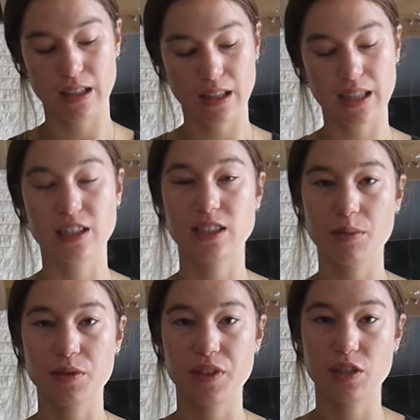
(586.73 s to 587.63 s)
some
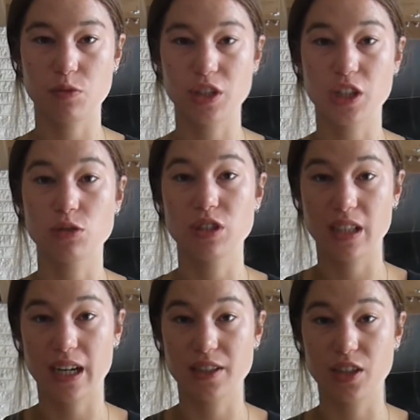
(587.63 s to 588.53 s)
of these were notes
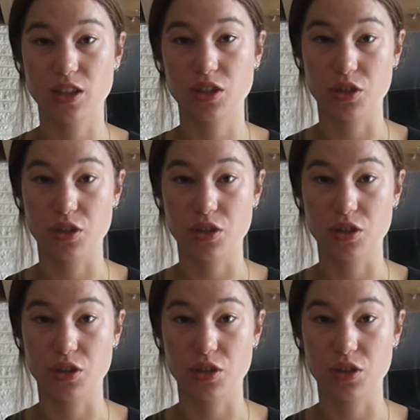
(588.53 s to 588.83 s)
that I took